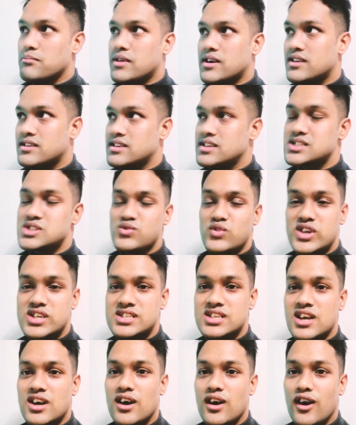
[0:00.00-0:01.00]
but this
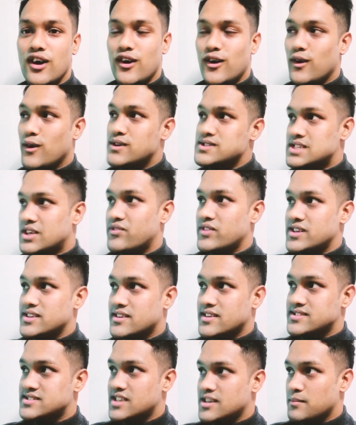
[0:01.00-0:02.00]
fish always have
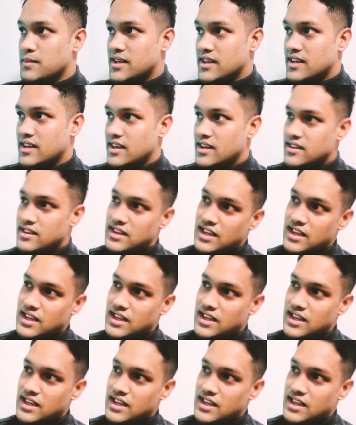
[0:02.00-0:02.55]
interest in me.